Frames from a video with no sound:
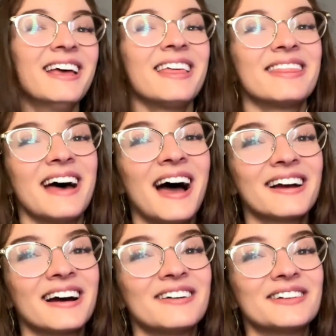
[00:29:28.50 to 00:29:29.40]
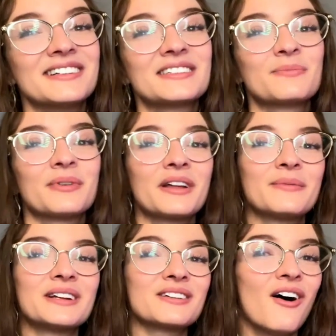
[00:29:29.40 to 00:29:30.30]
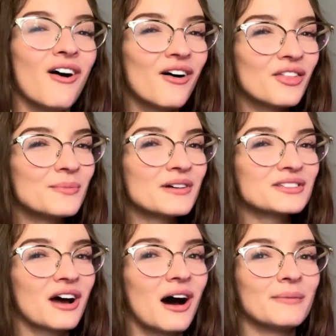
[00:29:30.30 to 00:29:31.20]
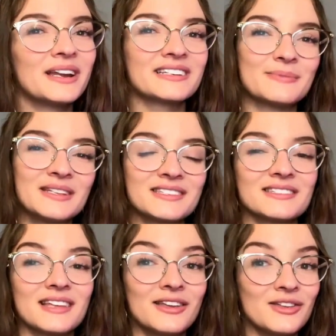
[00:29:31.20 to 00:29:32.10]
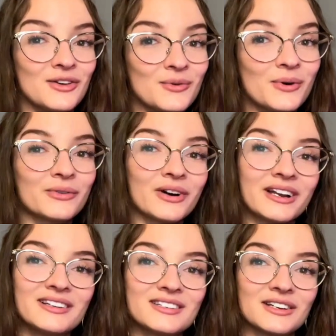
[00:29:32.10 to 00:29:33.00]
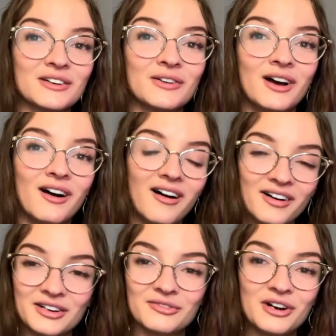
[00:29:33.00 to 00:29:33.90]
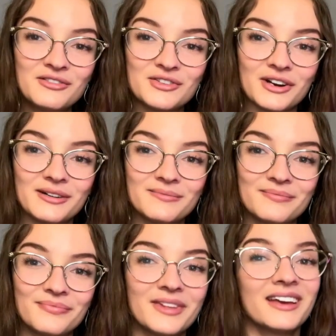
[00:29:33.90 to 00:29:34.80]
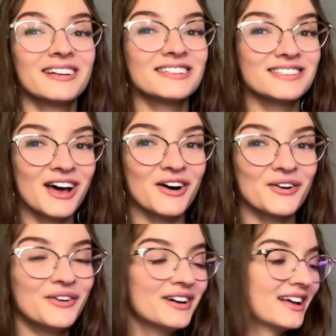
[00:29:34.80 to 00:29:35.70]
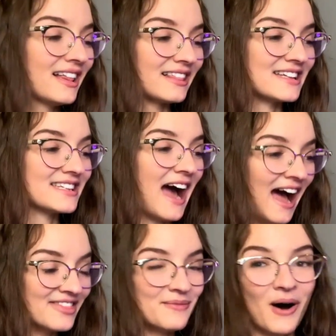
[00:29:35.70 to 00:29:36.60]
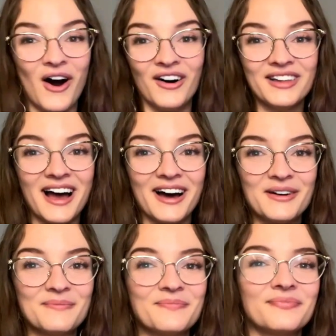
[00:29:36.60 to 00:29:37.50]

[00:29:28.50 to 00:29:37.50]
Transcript: that covers pretty much all the most common expenses that you will run into on your road trip. So let's add them all up